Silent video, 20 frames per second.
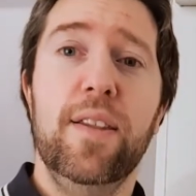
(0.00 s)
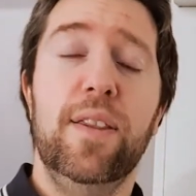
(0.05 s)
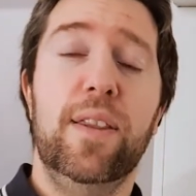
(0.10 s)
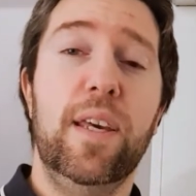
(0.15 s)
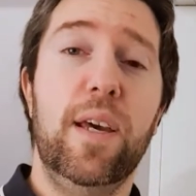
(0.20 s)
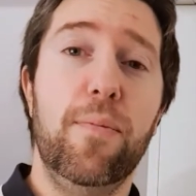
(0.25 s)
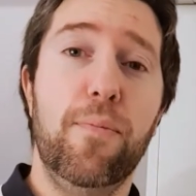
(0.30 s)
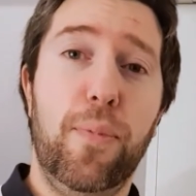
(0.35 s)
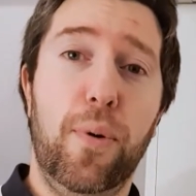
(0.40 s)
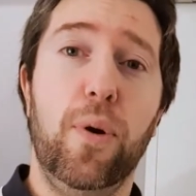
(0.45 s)

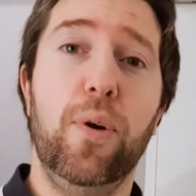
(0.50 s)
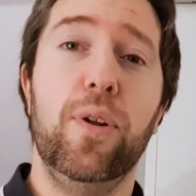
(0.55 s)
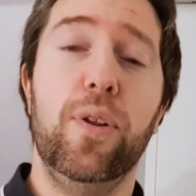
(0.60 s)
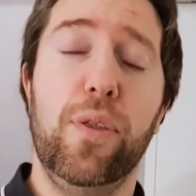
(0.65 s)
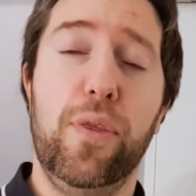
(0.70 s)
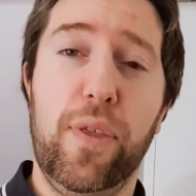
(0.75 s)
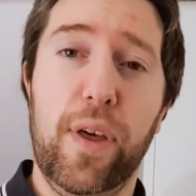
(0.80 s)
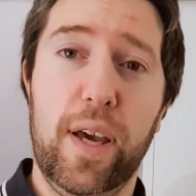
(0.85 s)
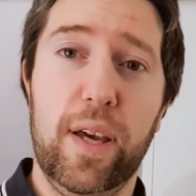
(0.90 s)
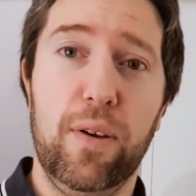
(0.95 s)
The
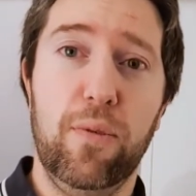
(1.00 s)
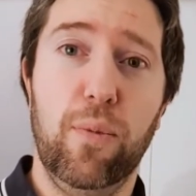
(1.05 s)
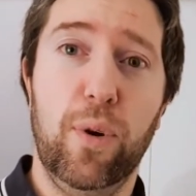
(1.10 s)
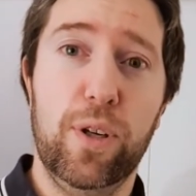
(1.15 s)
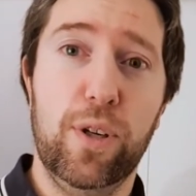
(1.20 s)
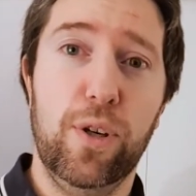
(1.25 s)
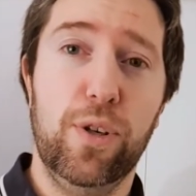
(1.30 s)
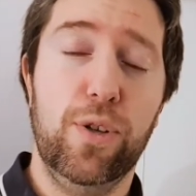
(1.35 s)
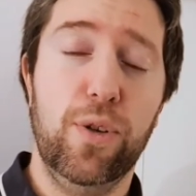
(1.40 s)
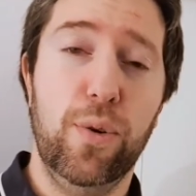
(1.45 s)
important thing
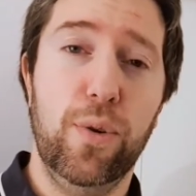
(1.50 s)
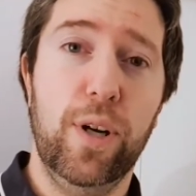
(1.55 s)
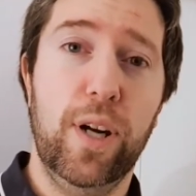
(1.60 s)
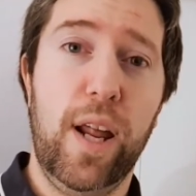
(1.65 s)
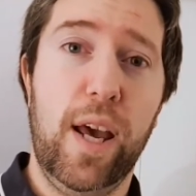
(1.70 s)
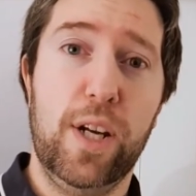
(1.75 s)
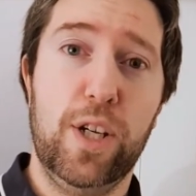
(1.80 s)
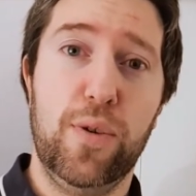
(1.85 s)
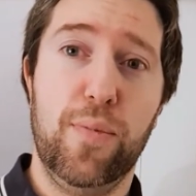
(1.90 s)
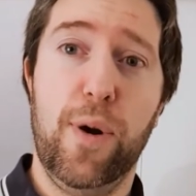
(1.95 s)
when you're doing an
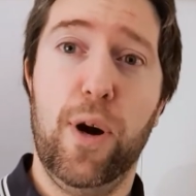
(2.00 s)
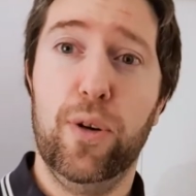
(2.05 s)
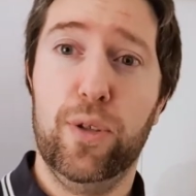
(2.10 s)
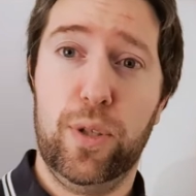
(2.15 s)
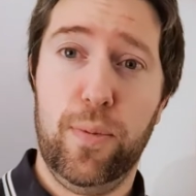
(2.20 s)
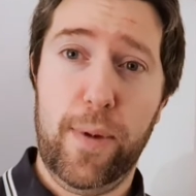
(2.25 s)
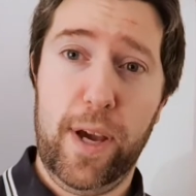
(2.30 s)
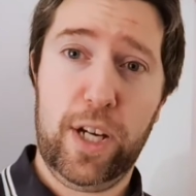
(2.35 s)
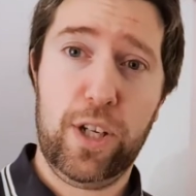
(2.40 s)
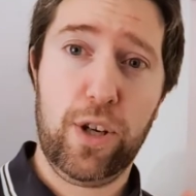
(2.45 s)
HMO
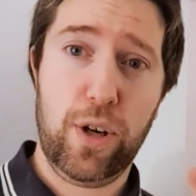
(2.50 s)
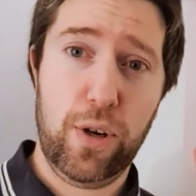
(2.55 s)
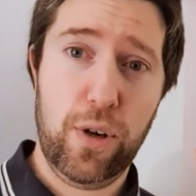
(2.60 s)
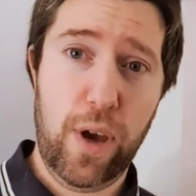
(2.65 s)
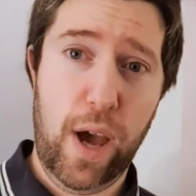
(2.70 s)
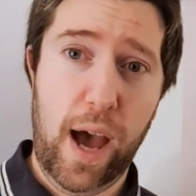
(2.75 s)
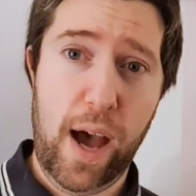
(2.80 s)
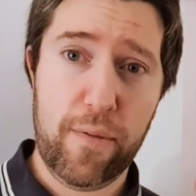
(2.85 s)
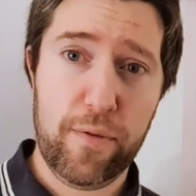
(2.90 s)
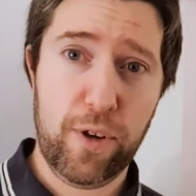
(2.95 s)
is to make sure
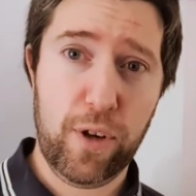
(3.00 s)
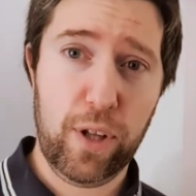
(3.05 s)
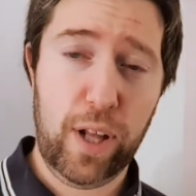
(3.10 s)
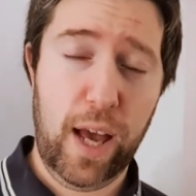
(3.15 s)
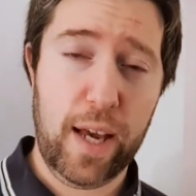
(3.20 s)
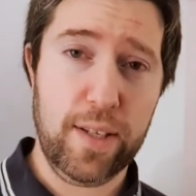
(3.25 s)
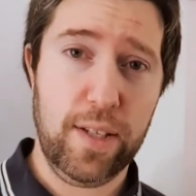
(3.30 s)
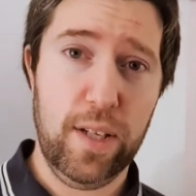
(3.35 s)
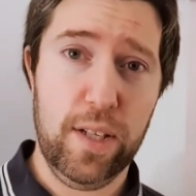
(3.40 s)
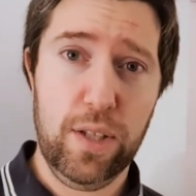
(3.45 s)
you have your
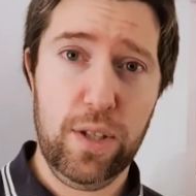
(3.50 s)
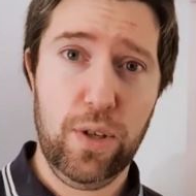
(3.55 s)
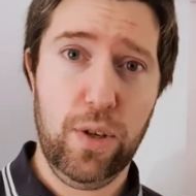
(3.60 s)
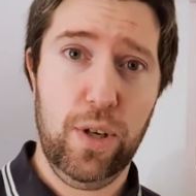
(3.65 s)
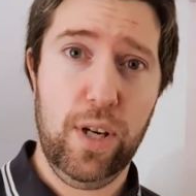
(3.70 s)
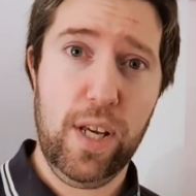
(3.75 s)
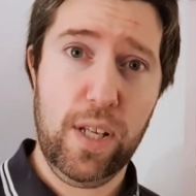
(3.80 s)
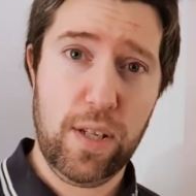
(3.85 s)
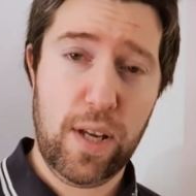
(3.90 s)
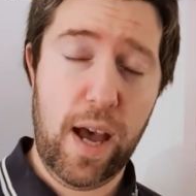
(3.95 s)
license. You
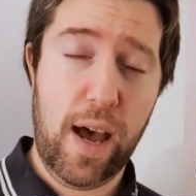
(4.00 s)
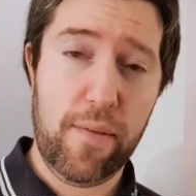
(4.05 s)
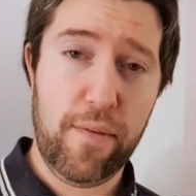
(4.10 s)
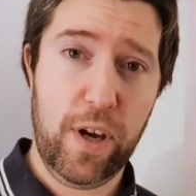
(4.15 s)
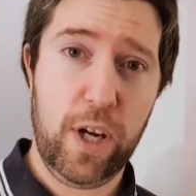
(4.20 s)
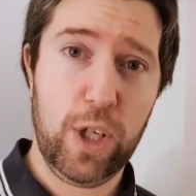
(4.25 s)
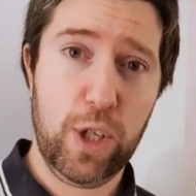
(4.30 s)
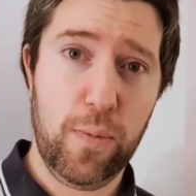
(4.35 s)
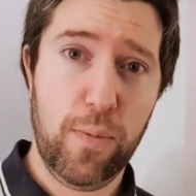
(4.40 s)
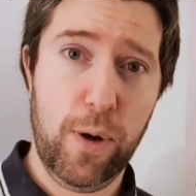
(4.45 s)
need to have
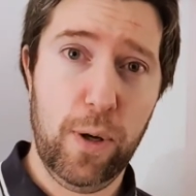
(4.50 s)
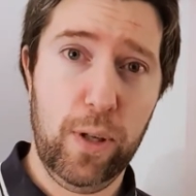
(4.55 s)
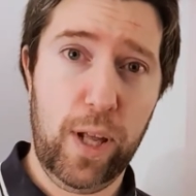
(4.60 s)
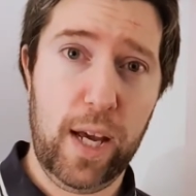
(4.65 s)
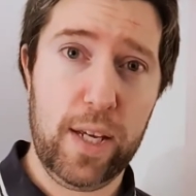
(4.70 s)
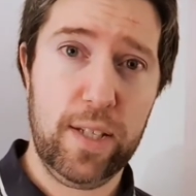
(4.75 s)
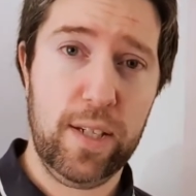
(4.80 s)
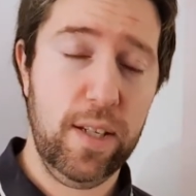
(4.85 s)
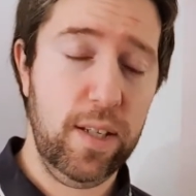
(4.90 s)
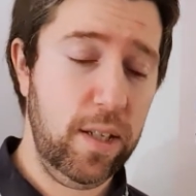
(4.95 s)
HMO
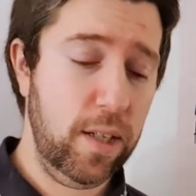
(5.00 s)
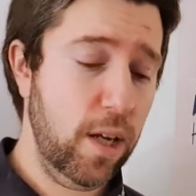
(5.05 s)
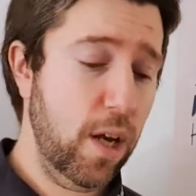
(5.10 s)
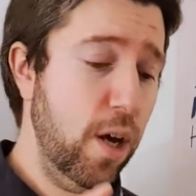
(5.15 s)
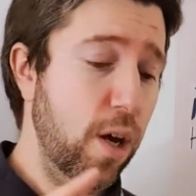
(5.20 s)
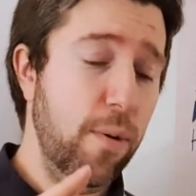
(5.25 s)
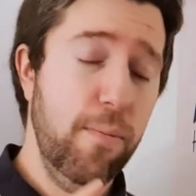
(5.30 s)
license.